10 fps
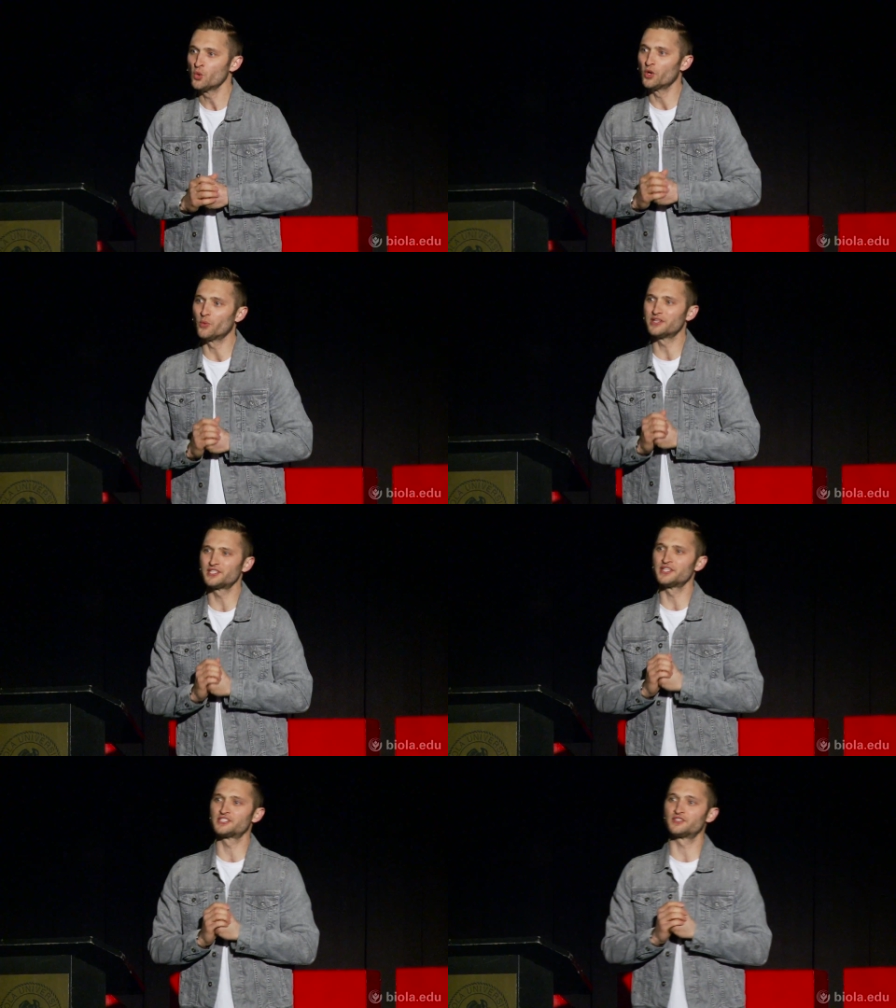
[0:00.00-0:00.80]
We went
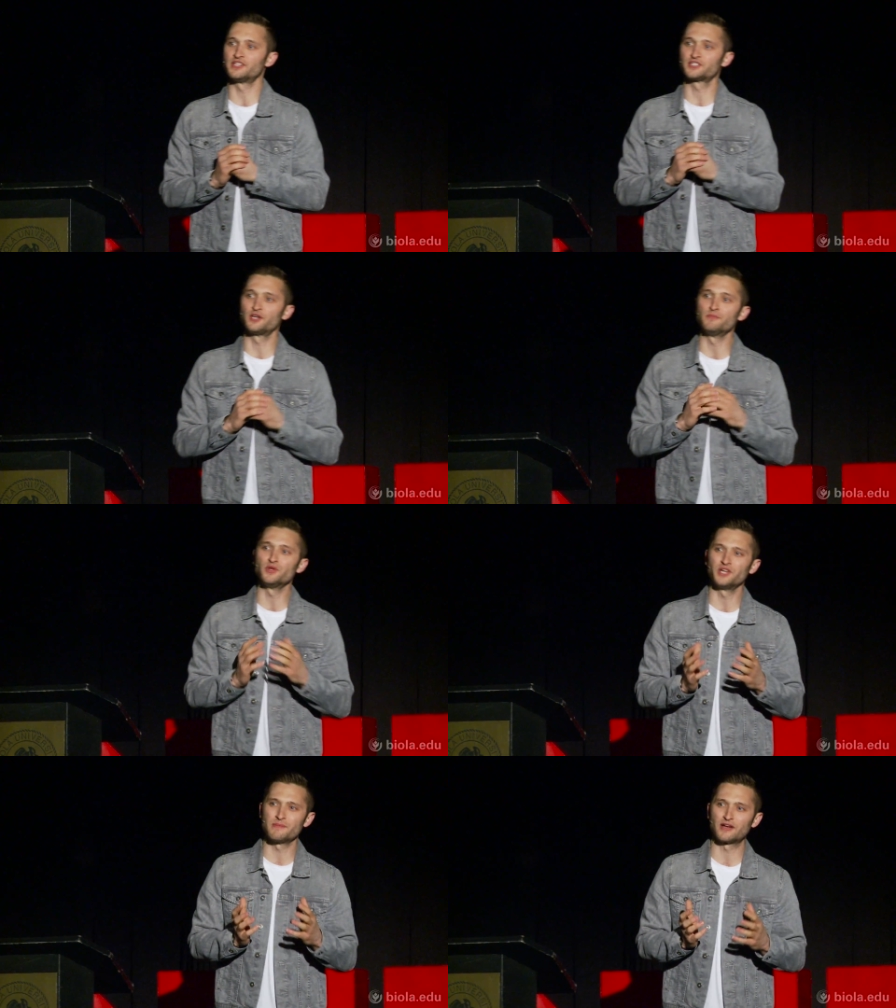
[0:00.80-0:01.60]
to this, this
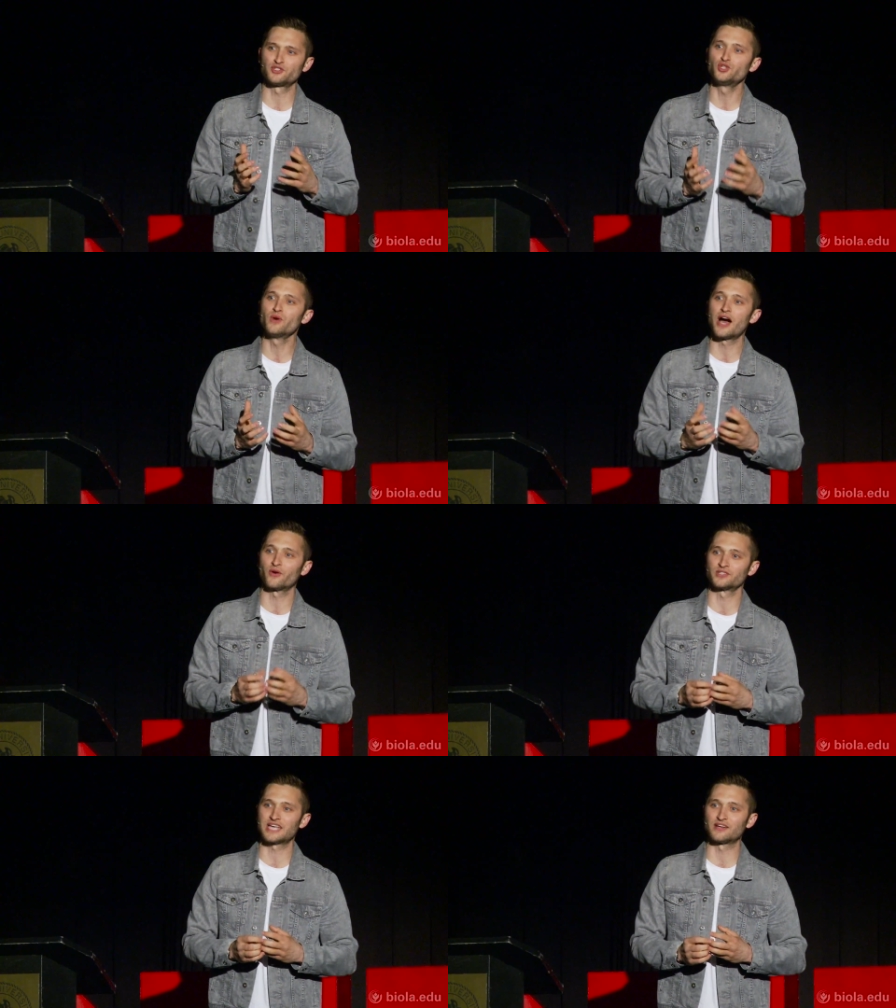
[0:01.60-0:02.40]
community about two
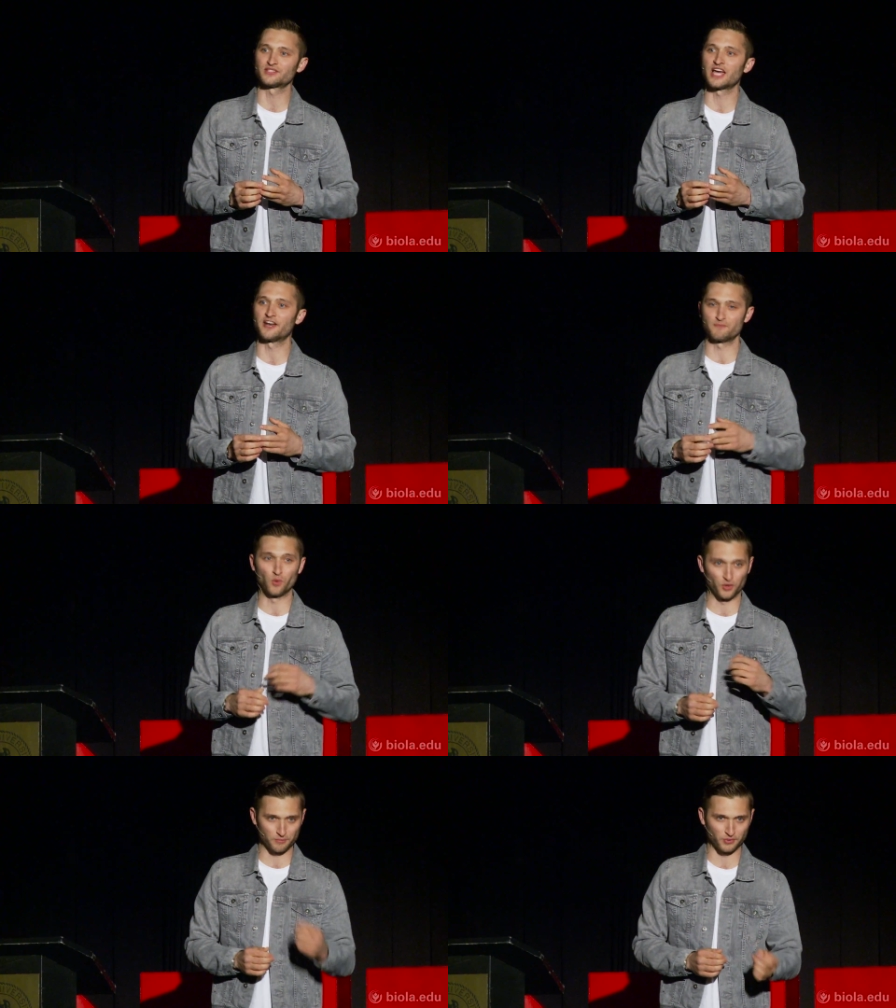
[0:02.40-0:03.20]
hours outside of
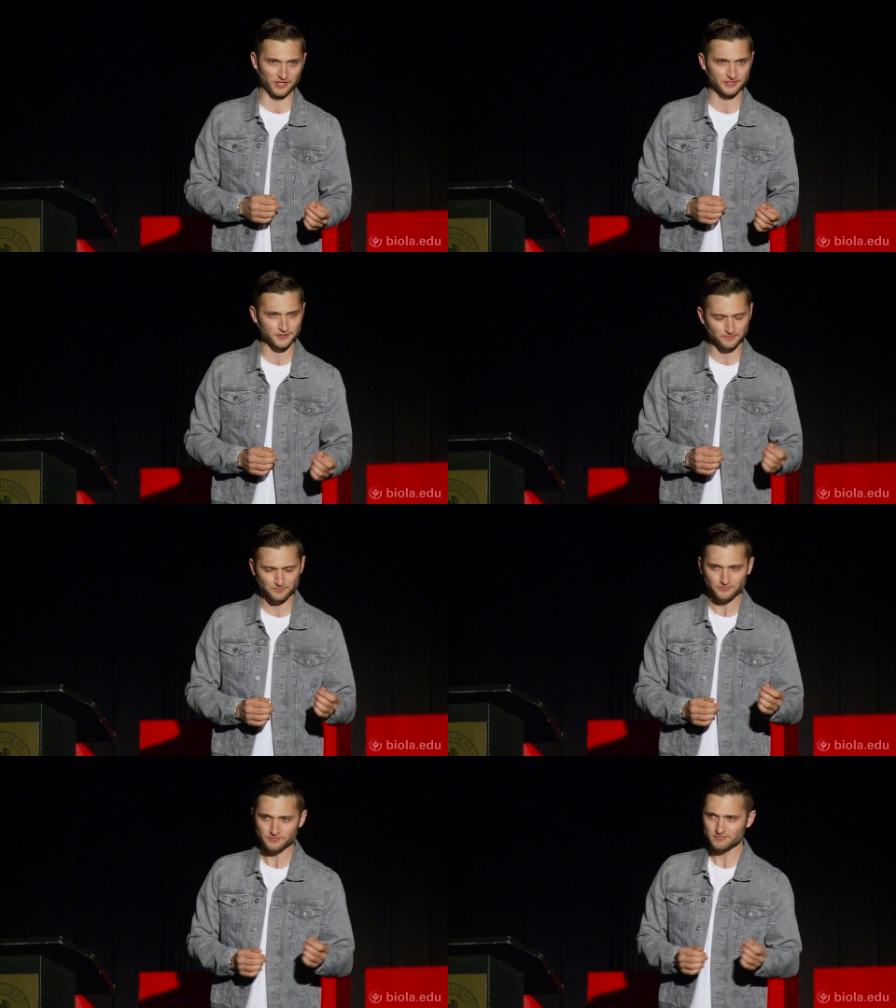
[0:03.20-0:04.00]
Port-au-Prince
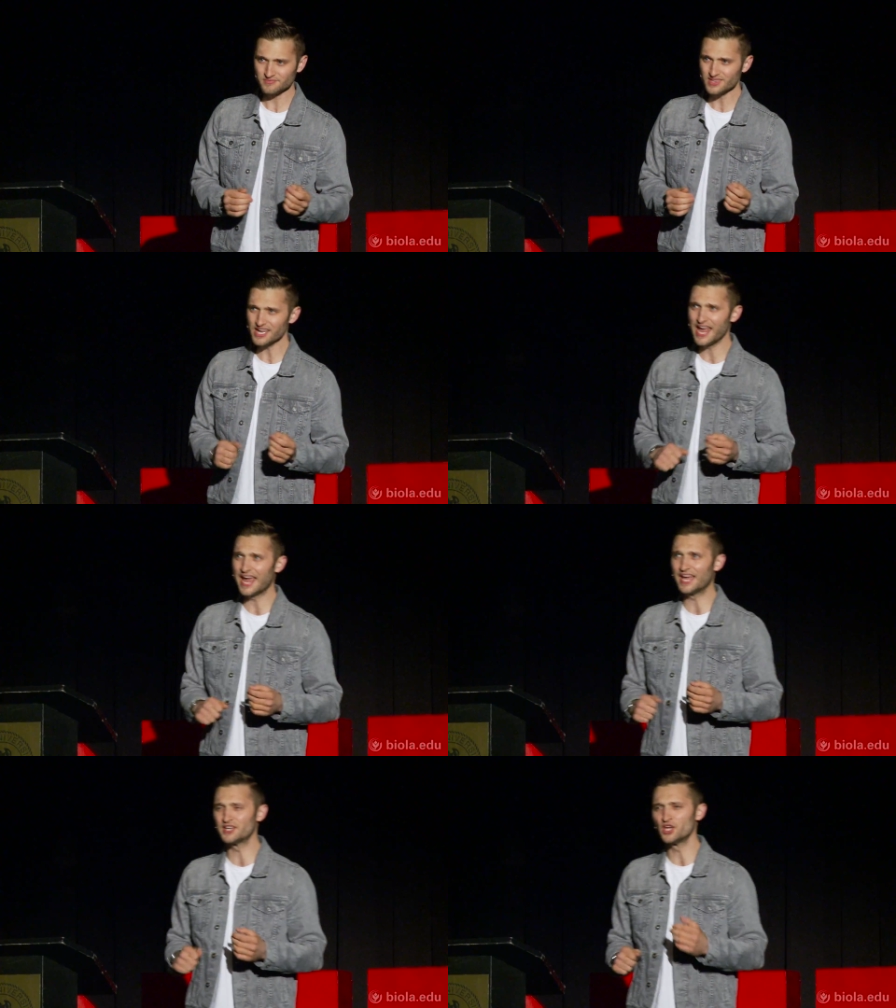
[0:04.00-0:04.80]

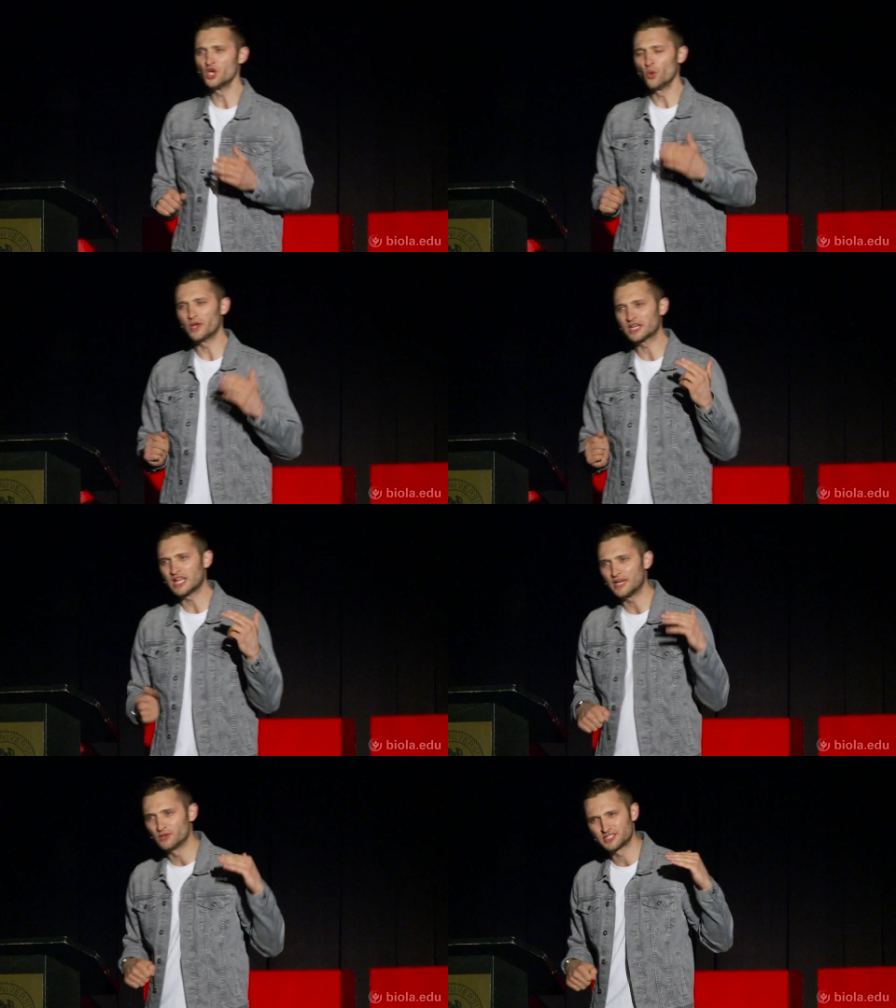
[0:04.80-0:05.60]
And we
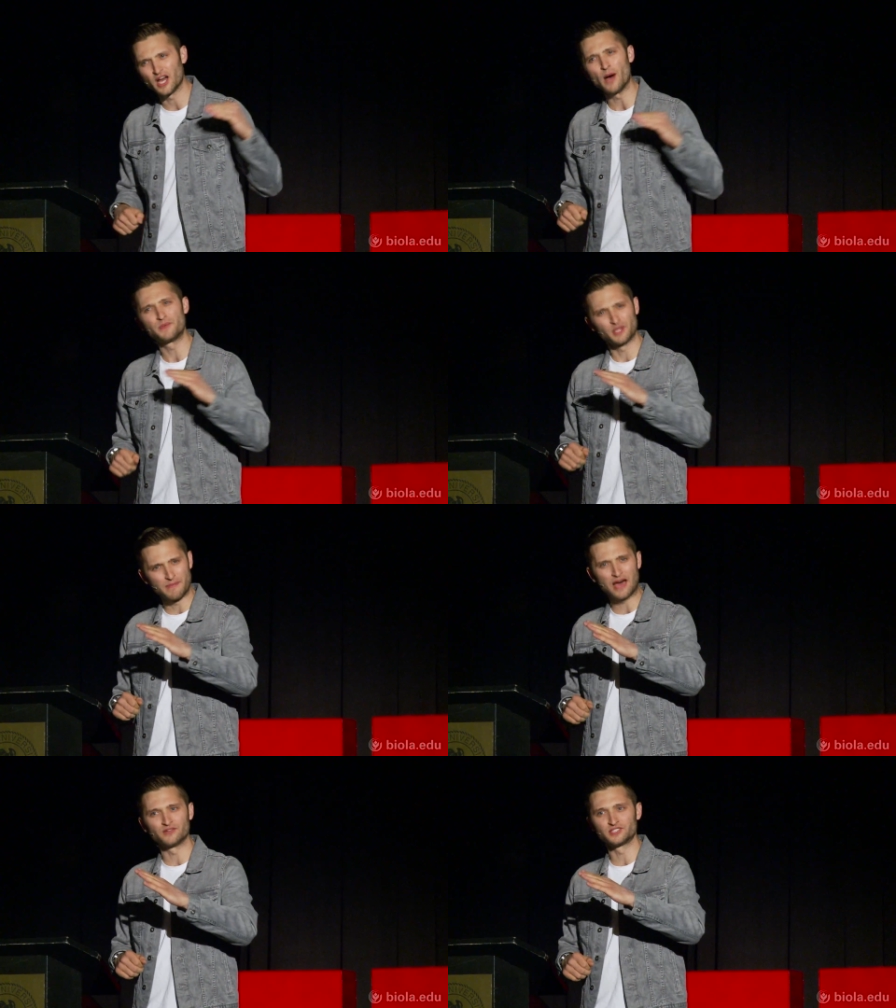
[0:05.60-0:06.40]
cl- it was up in the
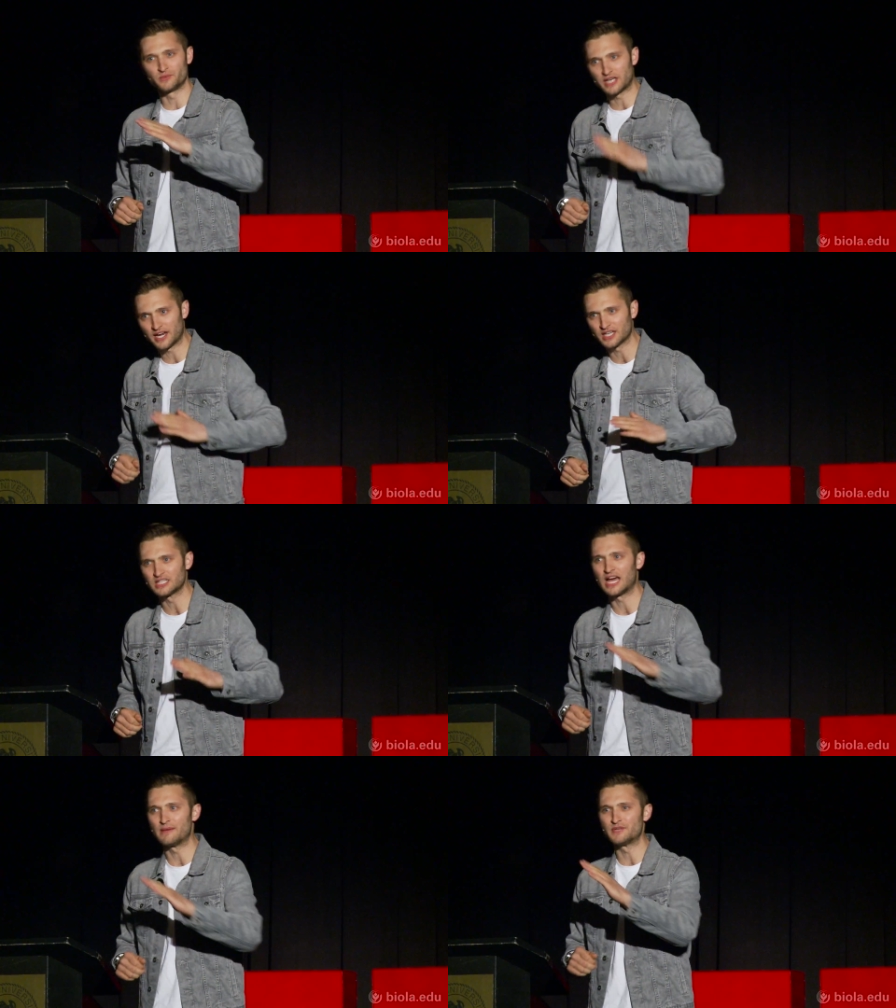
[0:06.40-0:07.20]
mountains, and we kind of
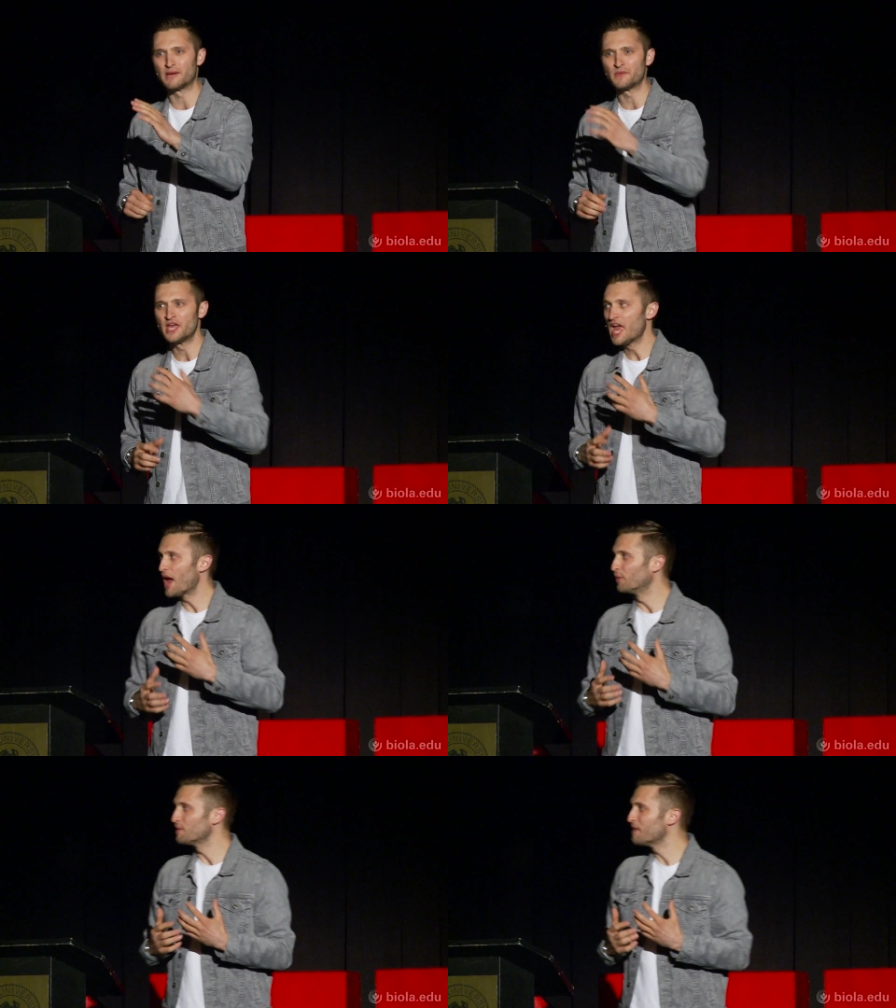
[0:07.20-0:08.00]
climbed up, and we